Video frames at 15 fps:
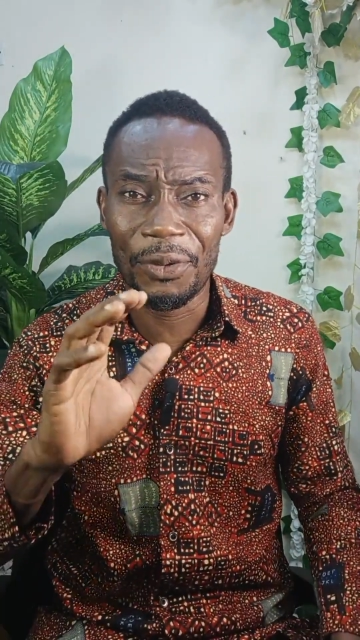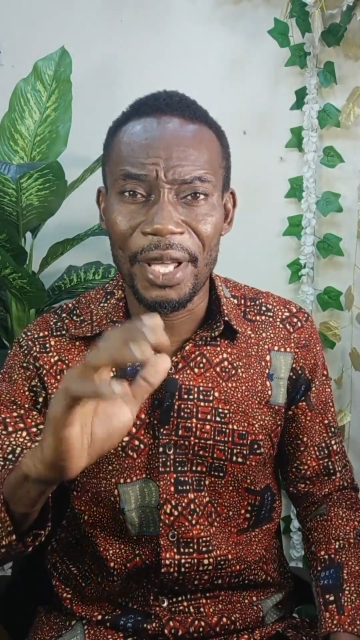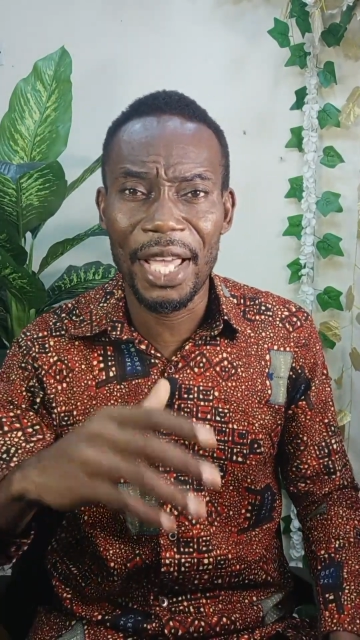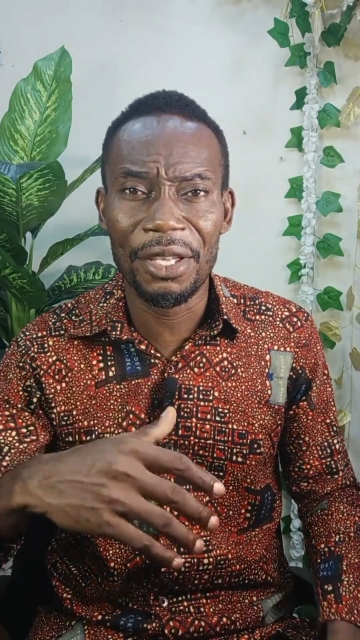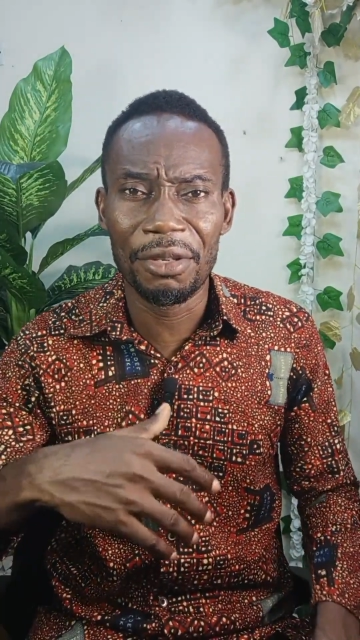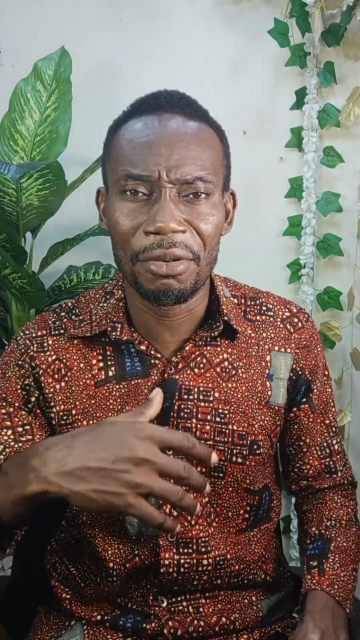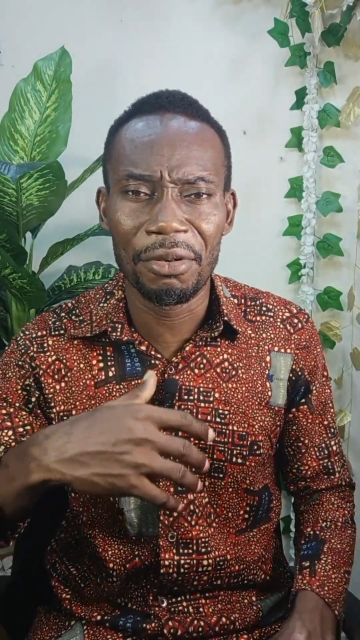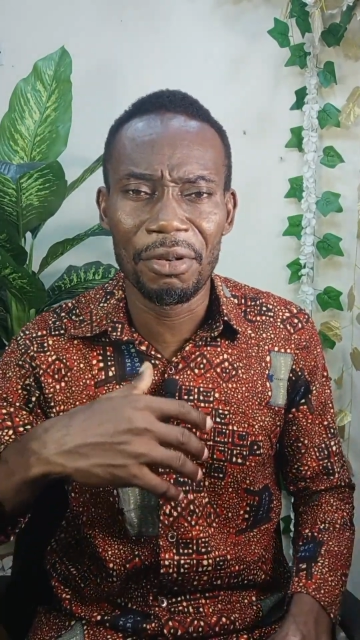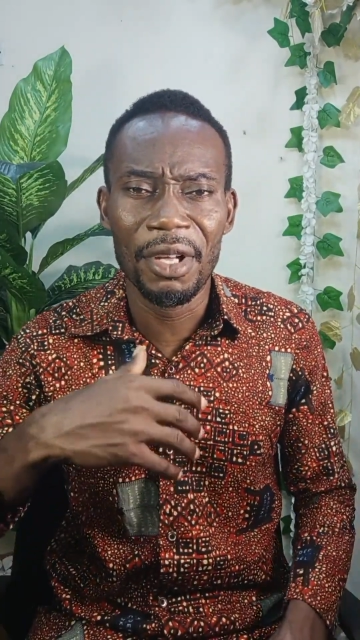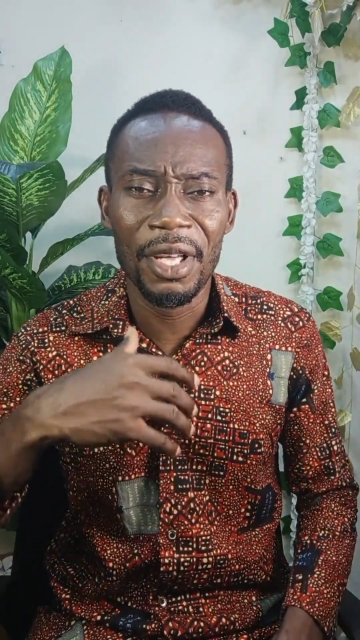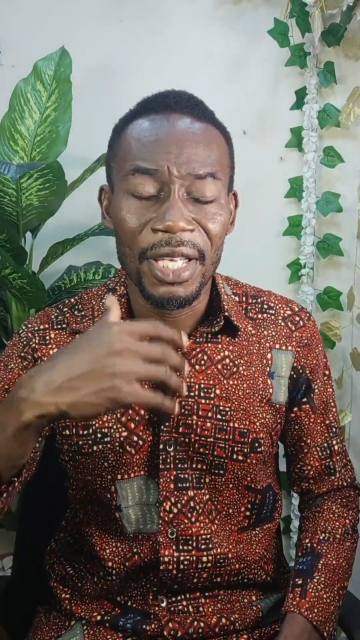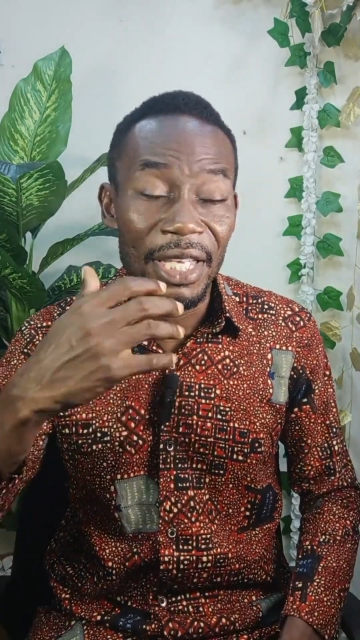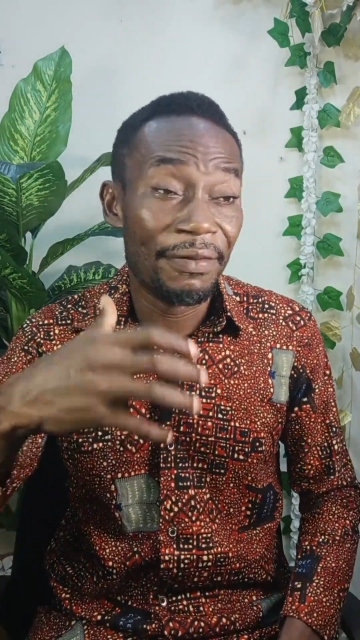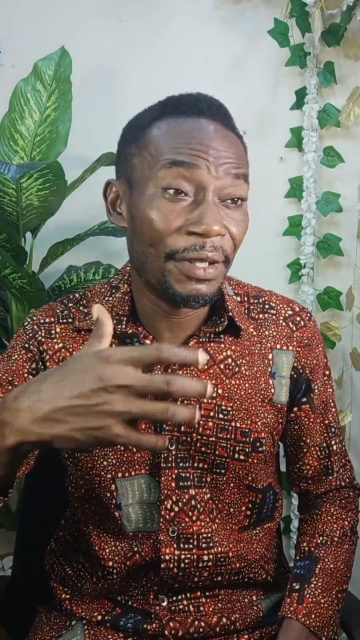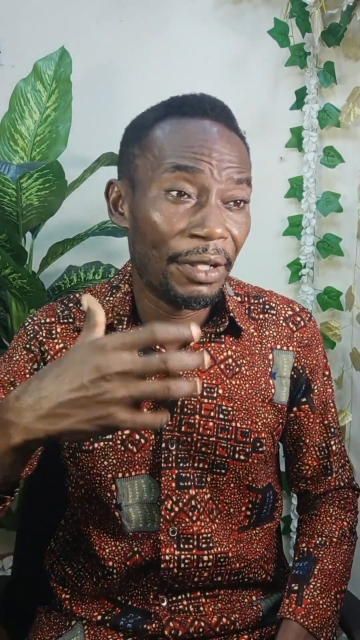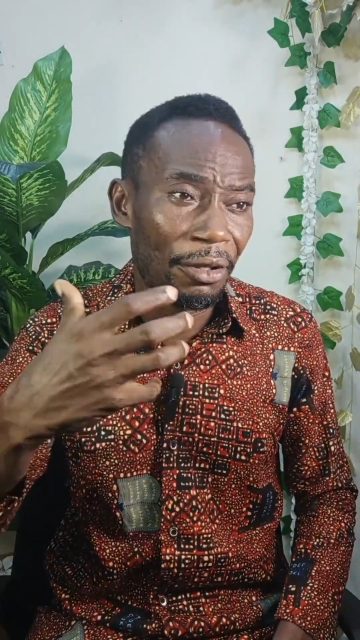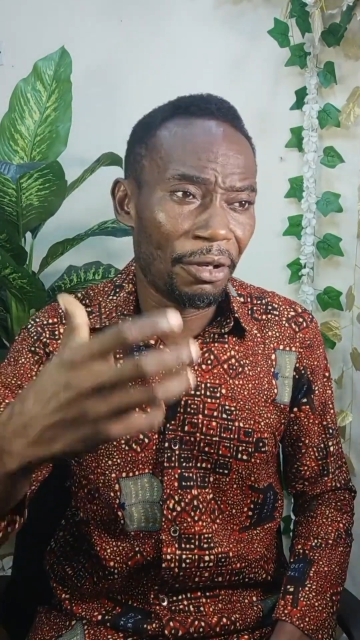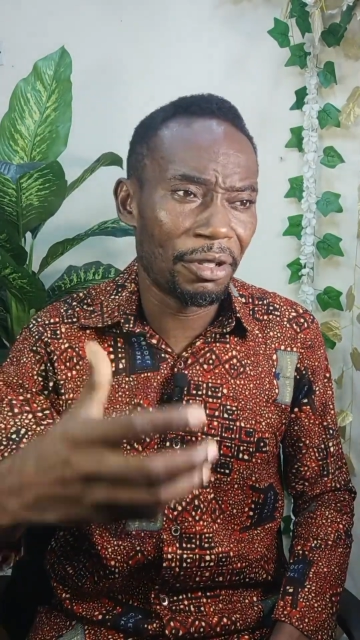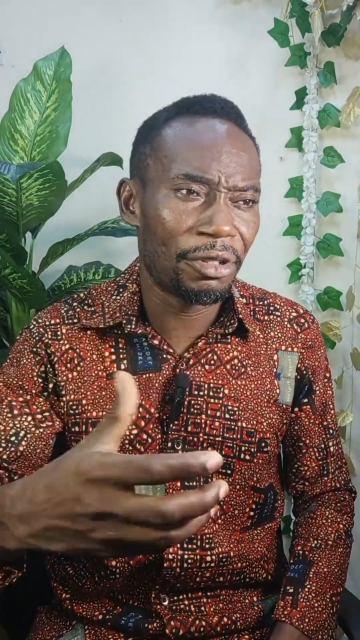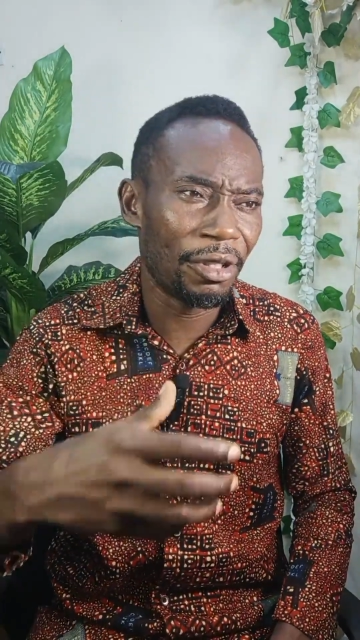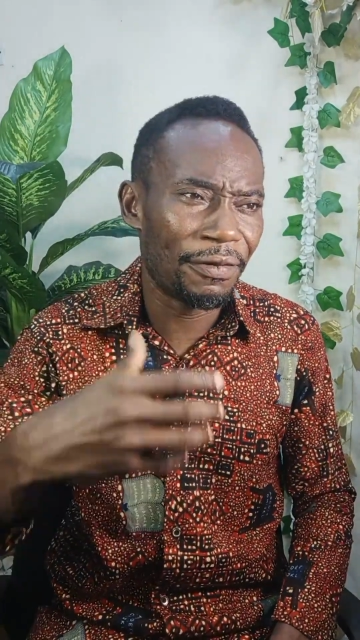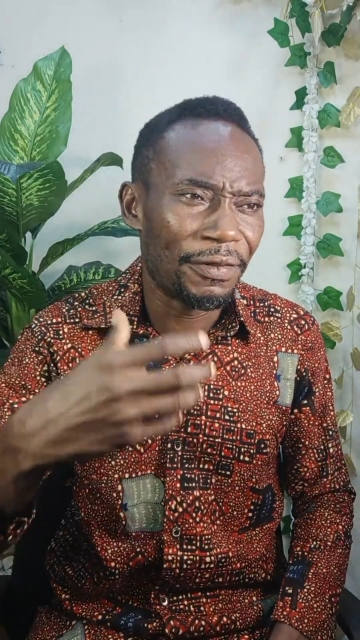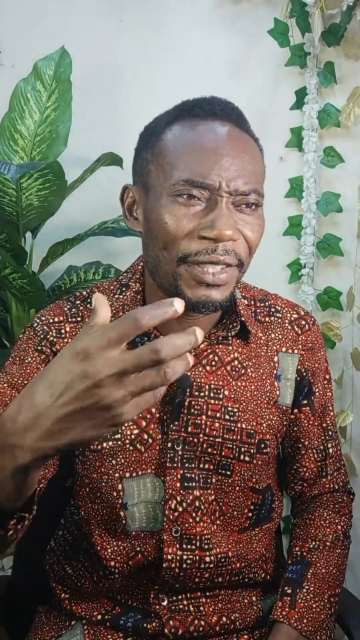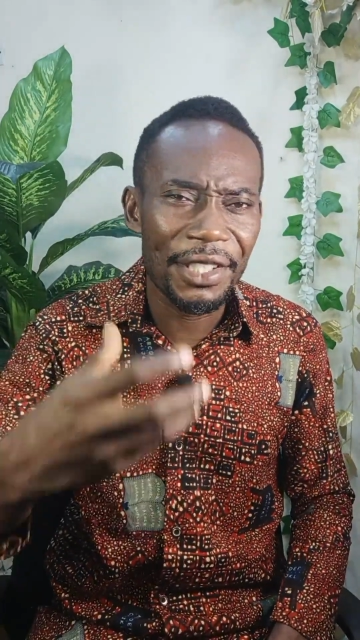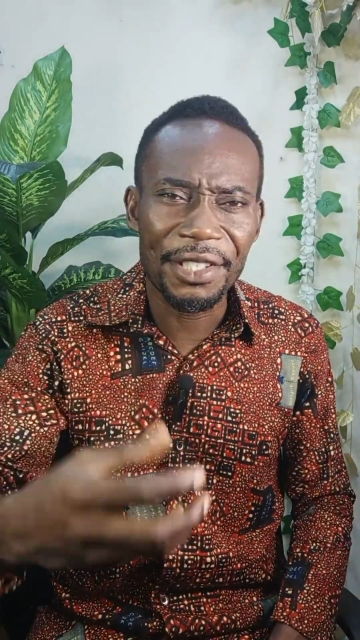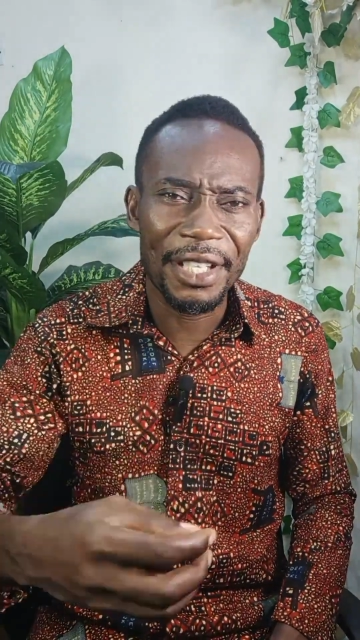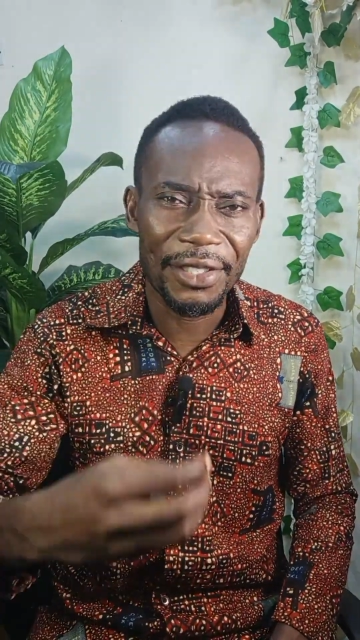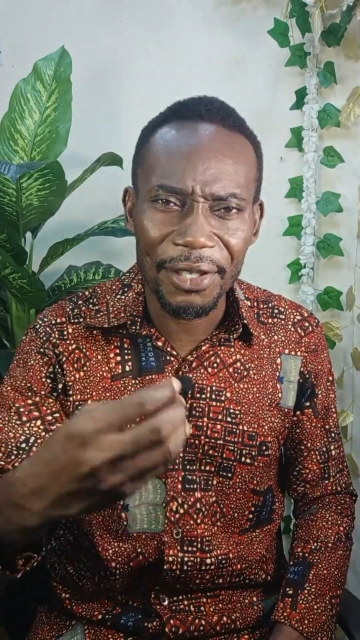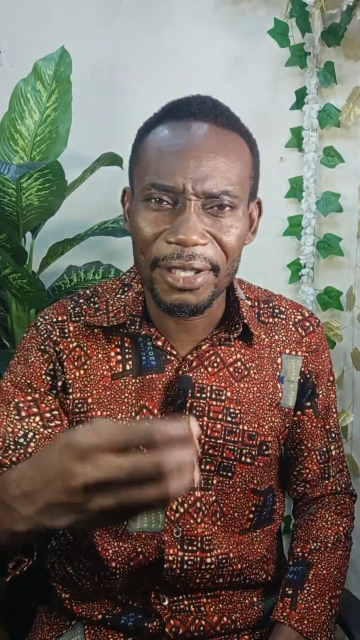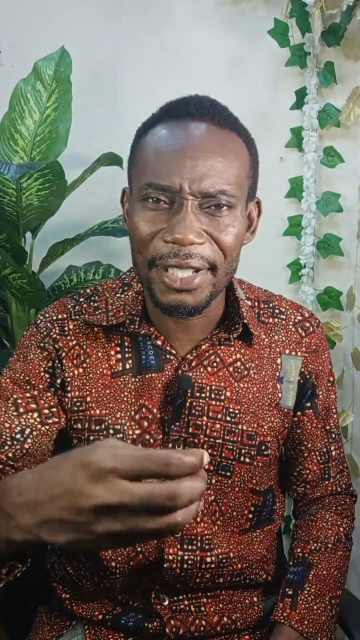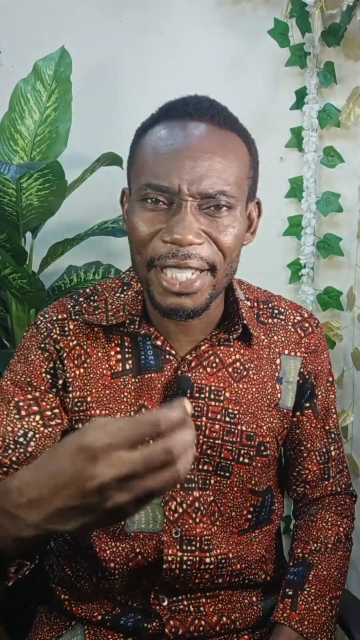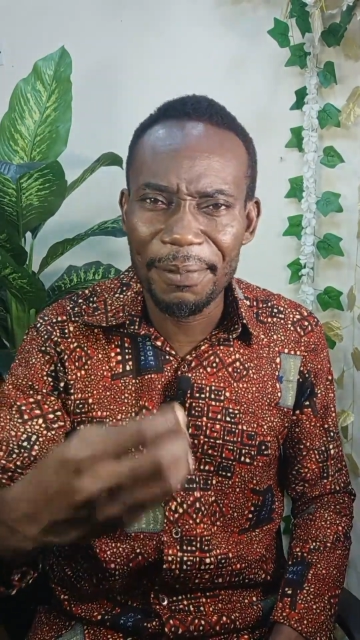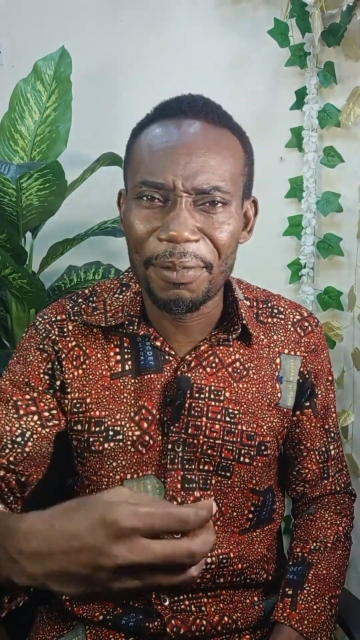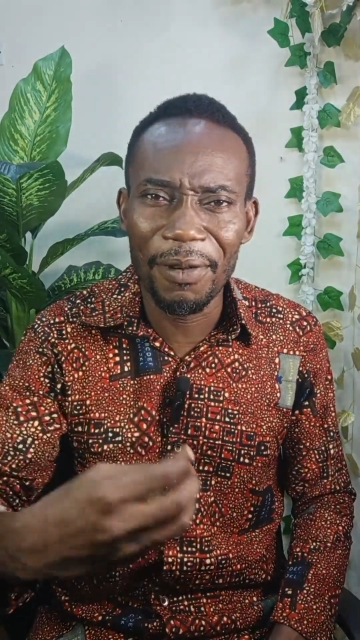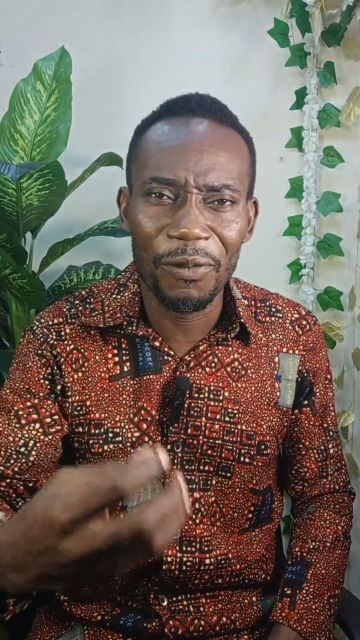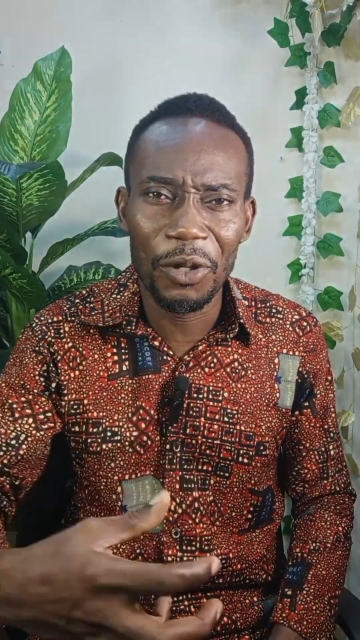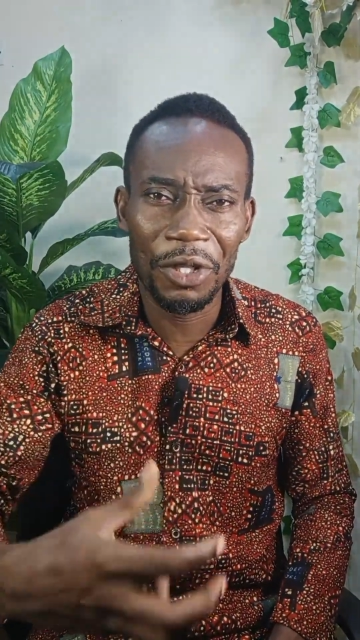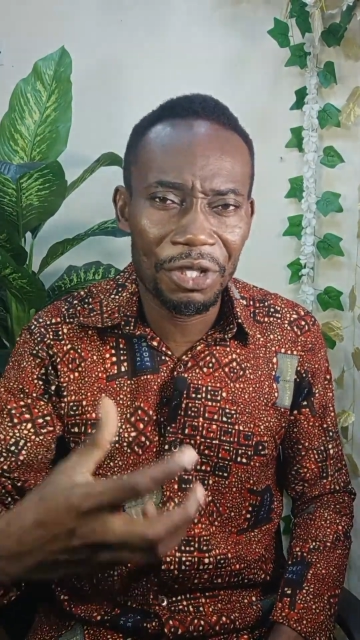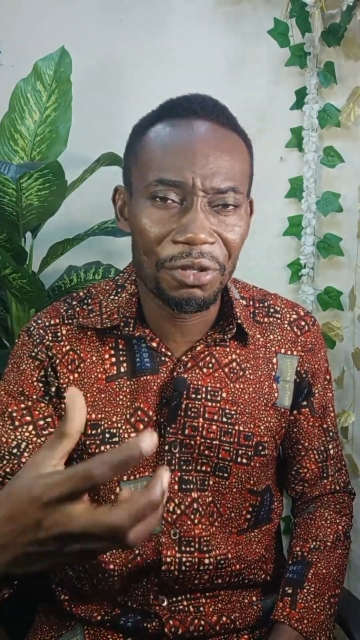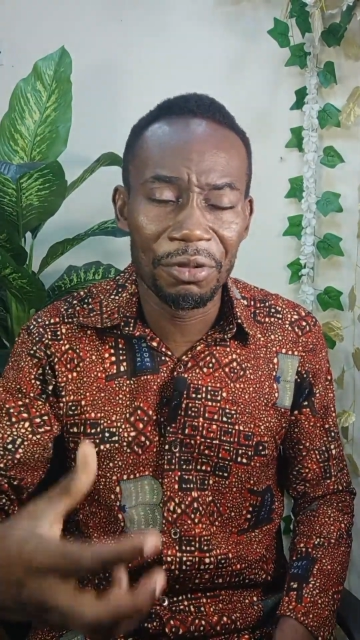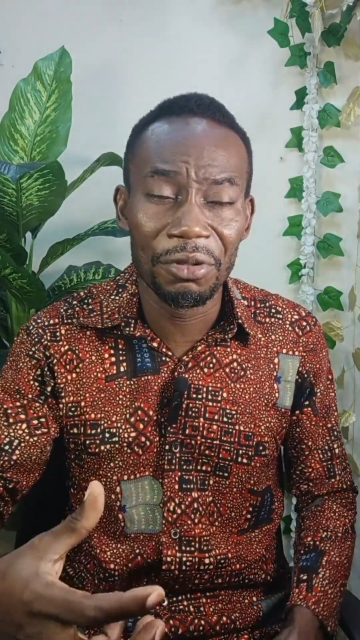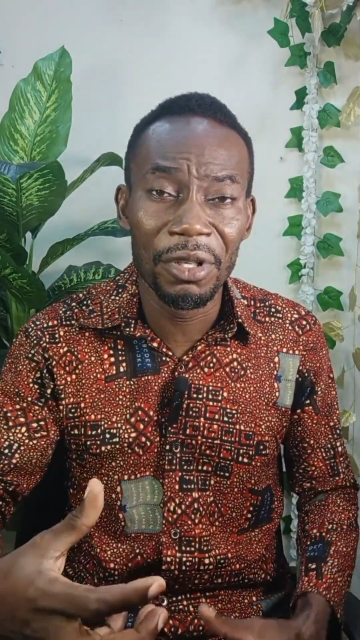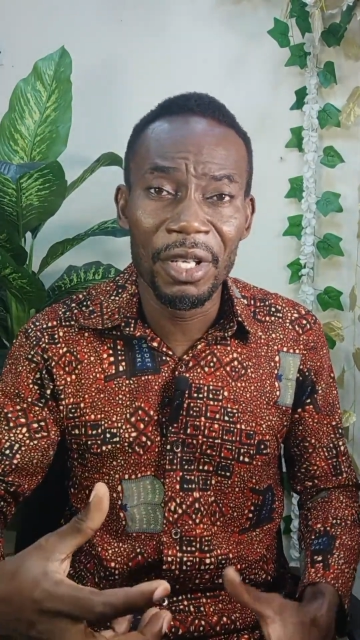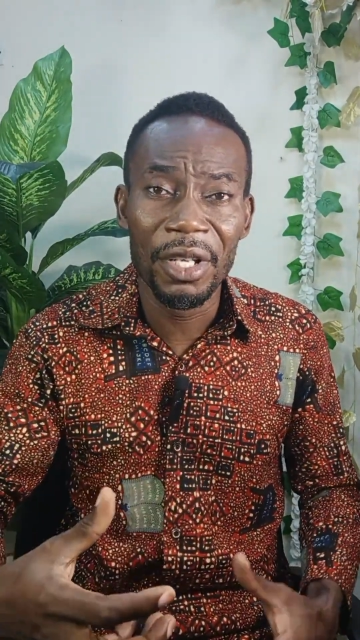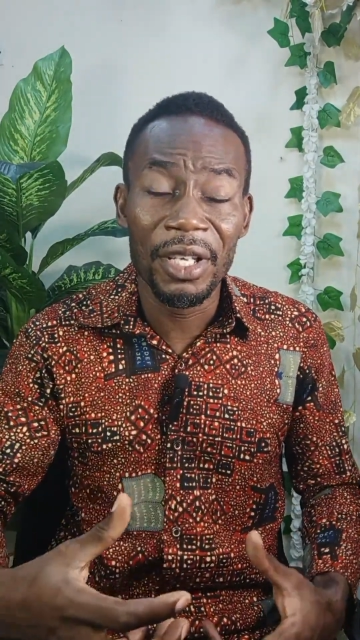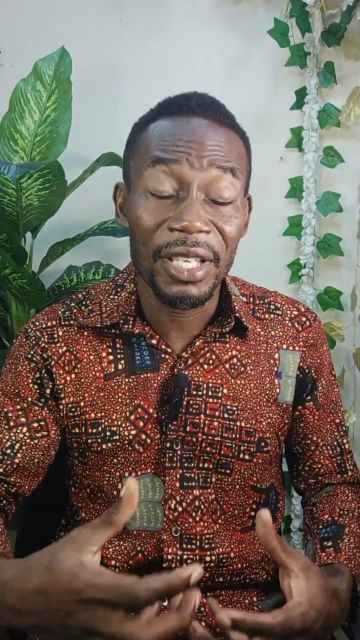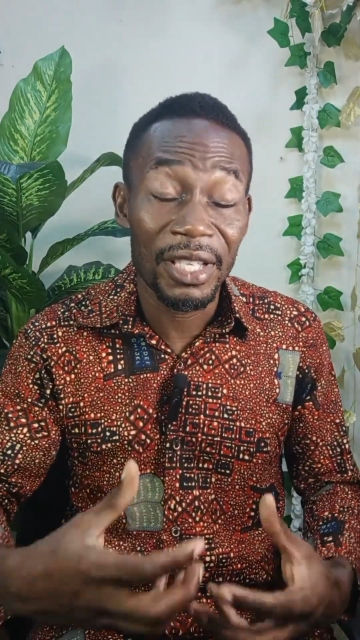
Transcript: where you give a lot of teachings or tip of what you